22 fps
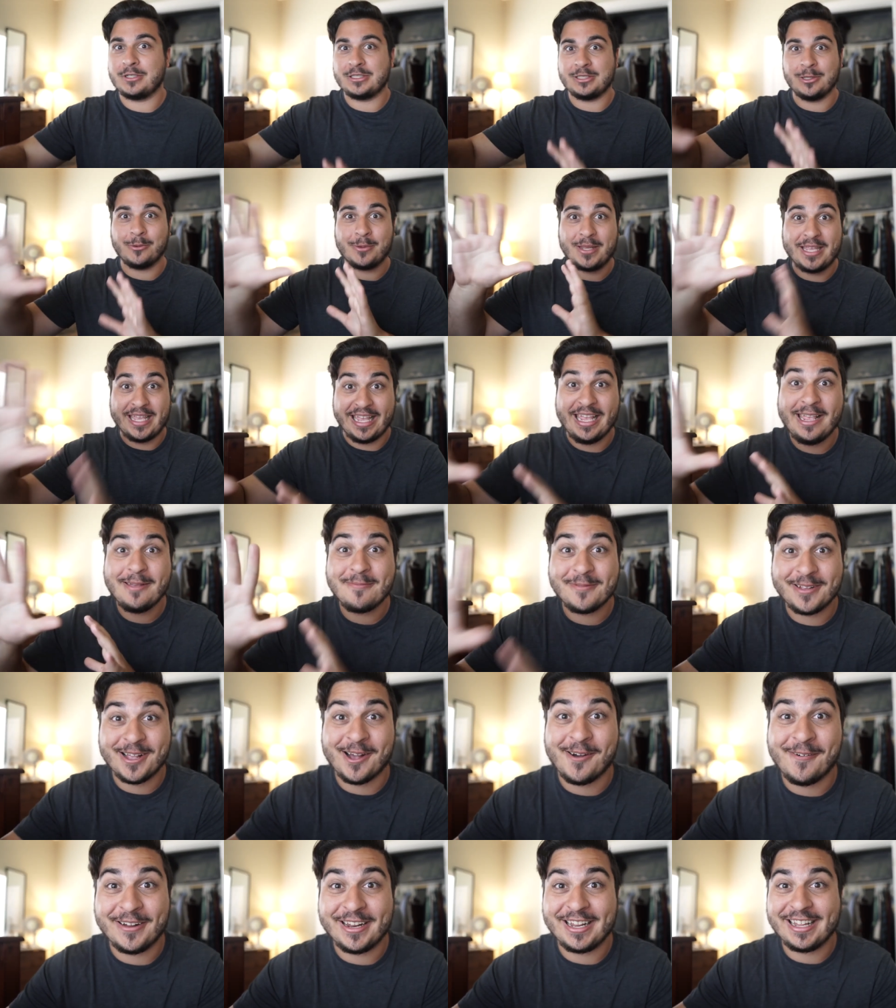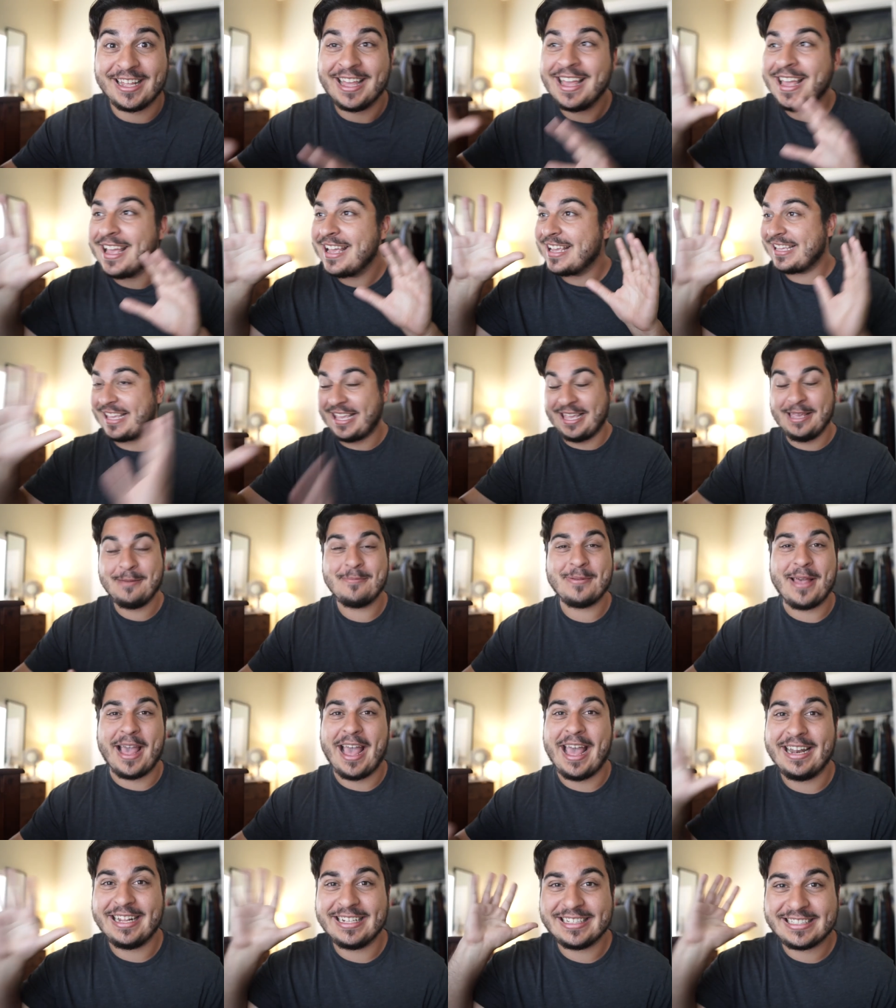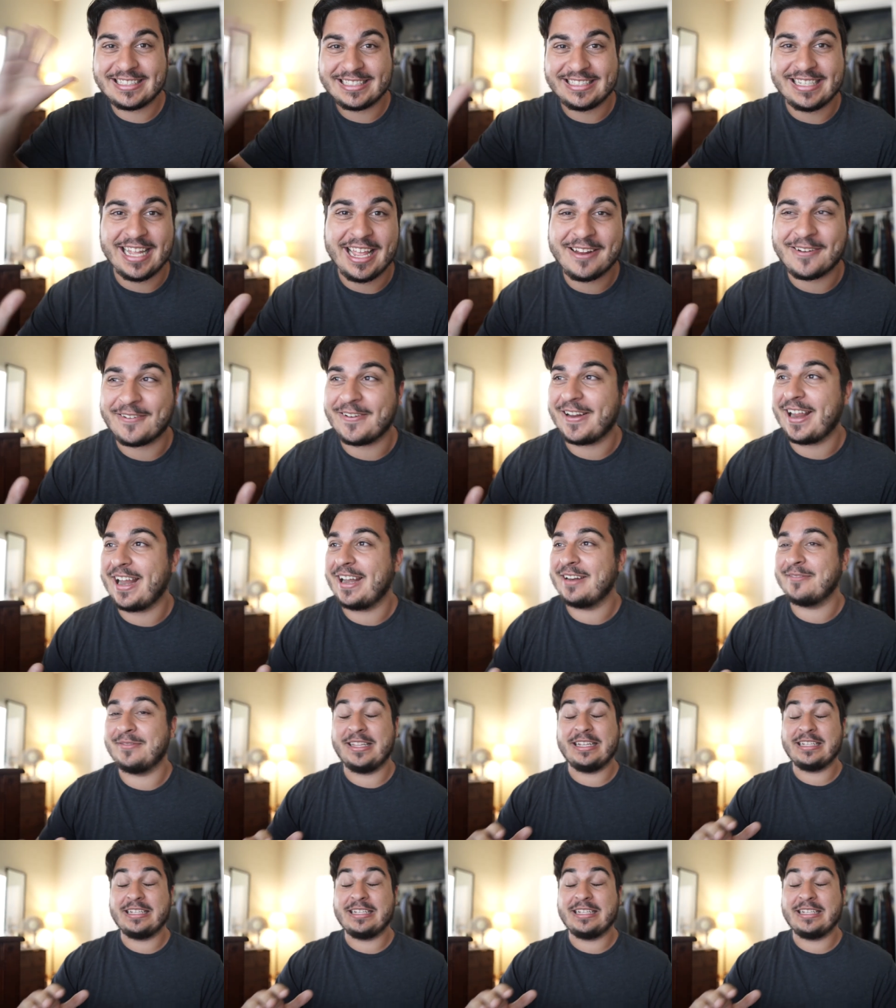So keep going, keep at it, stay creative.